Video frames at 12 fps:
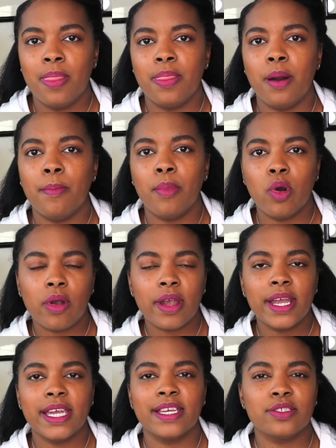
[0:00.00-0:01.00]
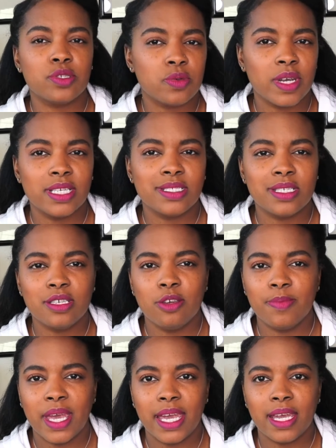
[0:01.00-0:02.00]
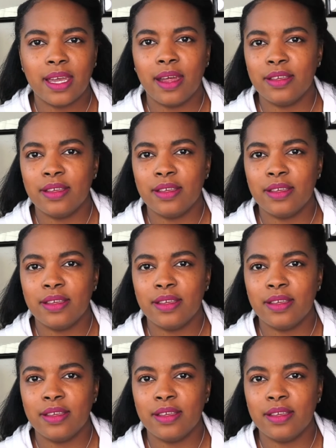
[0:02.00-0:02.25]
The more interesting you make,